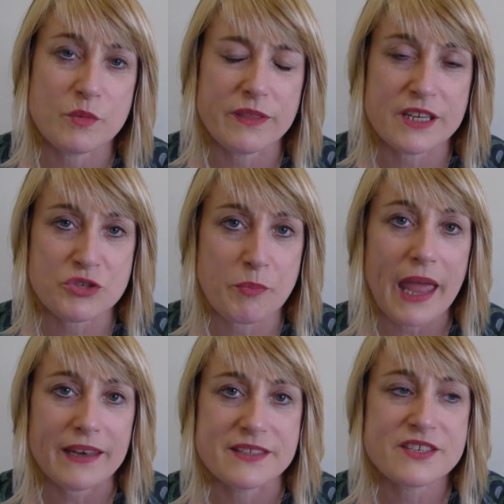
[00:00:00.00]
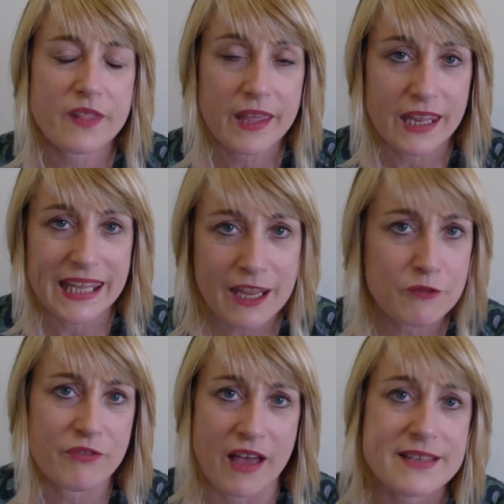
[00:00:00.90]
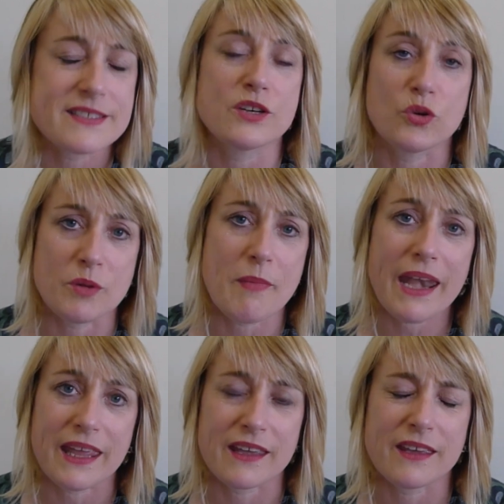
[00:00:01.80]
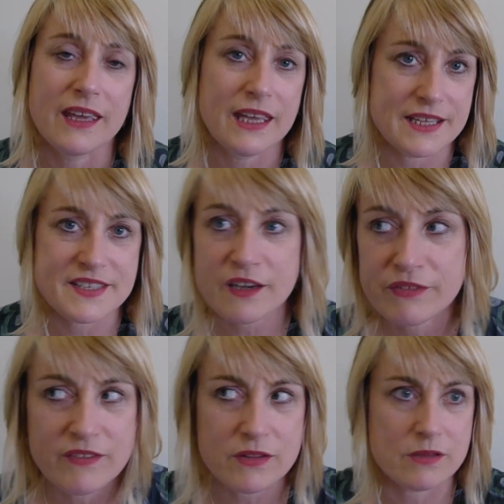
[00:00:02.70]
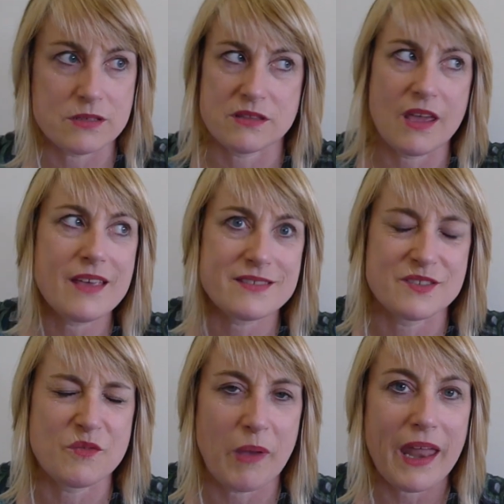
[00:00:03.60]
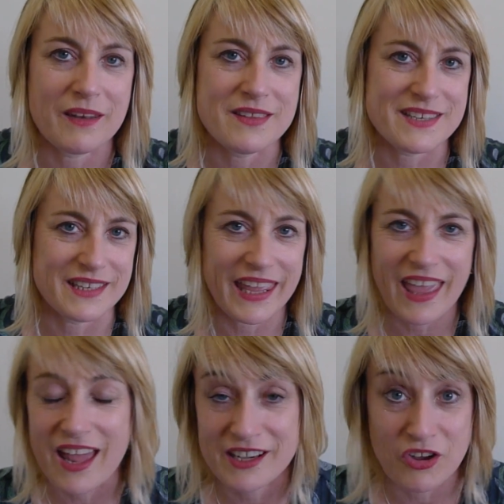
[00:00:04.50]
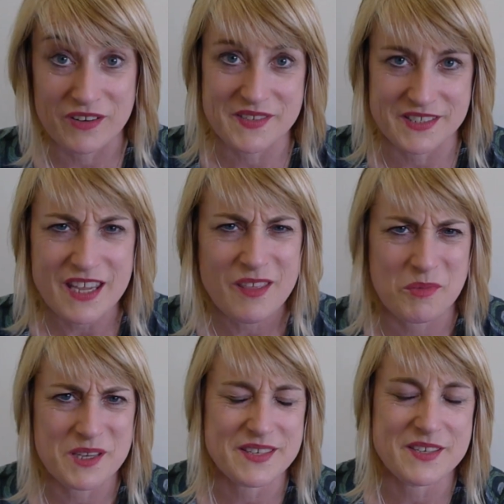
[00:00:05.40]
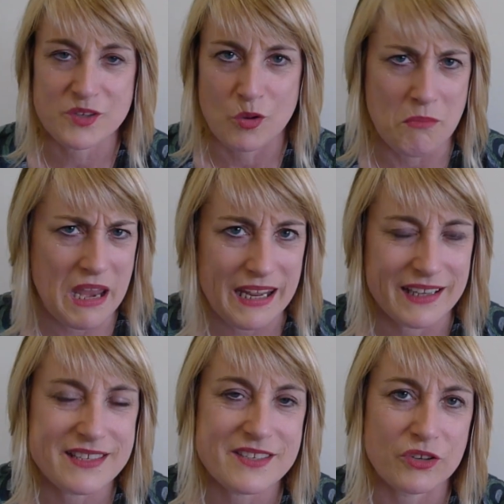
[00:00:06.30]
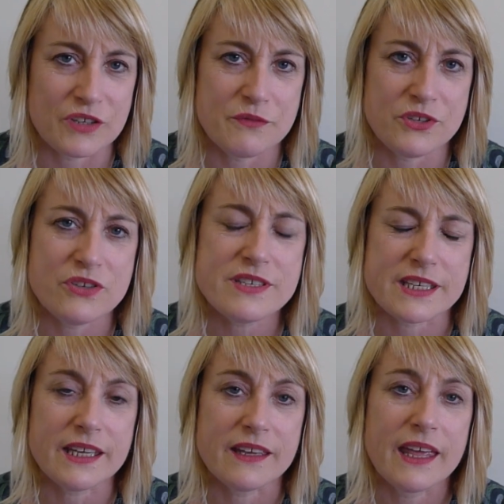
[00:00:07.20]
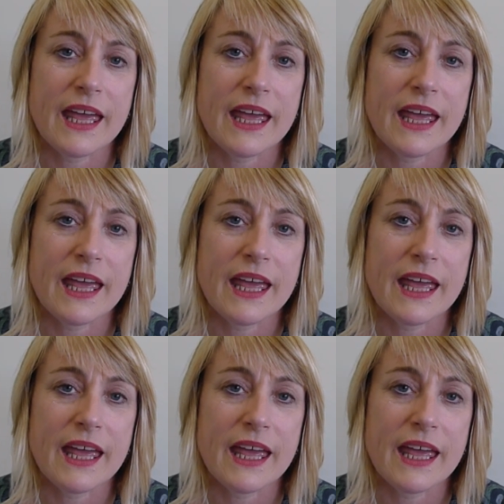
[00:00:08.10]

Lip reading: with each pattern so they can get fast and automatic. Instead of giving those thousands of patterns and they can't kind of see them because there's so many and it's so confusing.